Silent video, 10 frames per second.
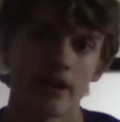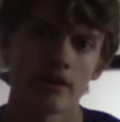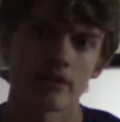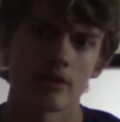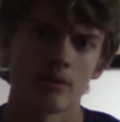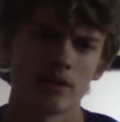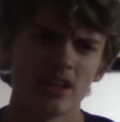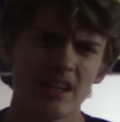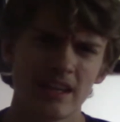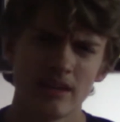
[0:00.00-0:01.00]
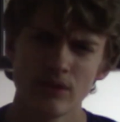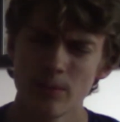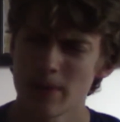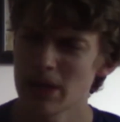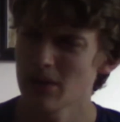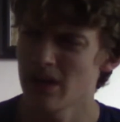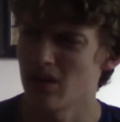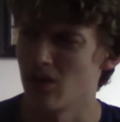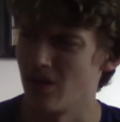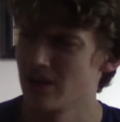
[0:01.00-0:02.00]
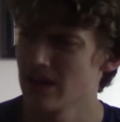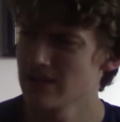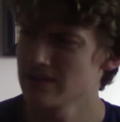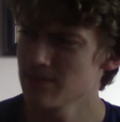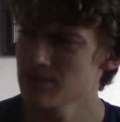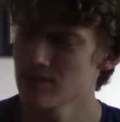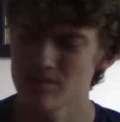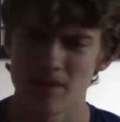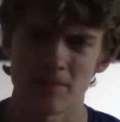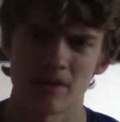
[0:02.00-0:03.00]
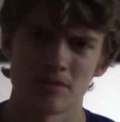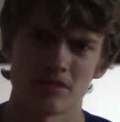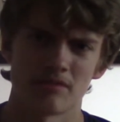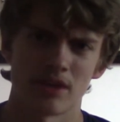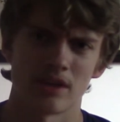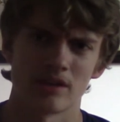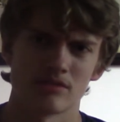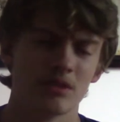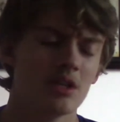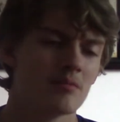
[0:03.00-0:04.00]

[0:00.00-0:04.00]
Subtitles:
Doctor Who, did he even appear at all last episode? Maybe he was on vacation.